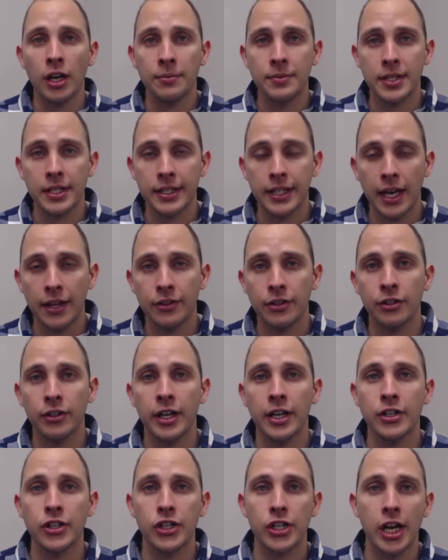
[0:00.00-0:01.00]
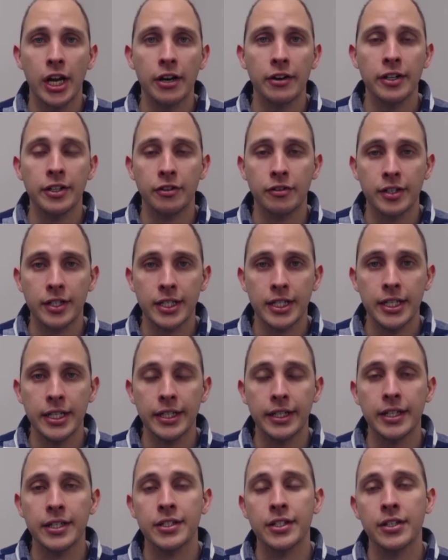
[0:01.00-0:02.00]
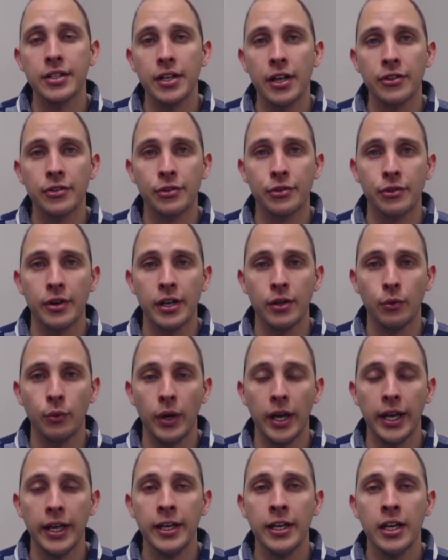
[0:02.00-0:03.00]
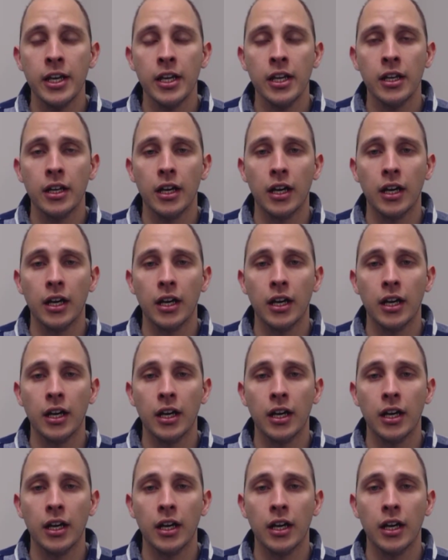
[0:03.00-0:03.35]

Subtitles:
come together and share and critique is another great way